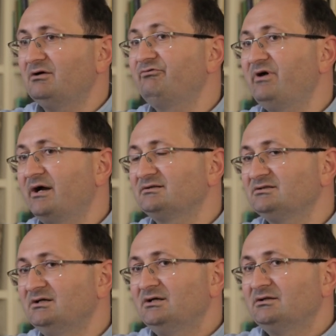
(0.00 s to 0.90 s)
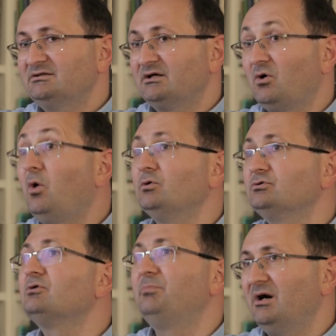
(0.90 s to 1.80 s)
affect their hold
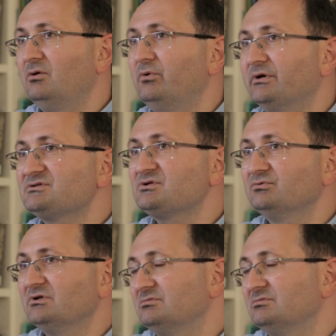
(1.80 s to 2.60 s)
on power, so